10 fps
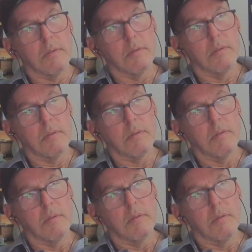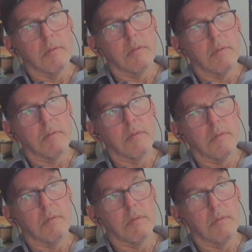
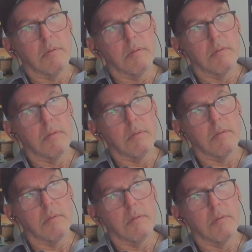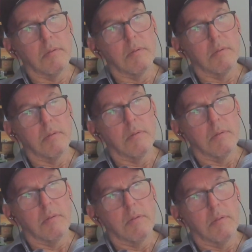
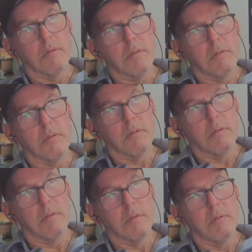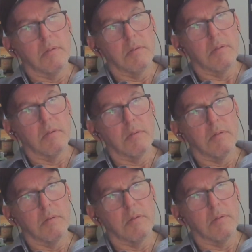
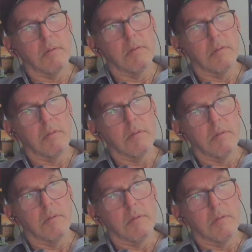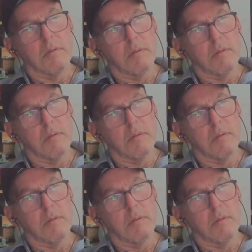(silent)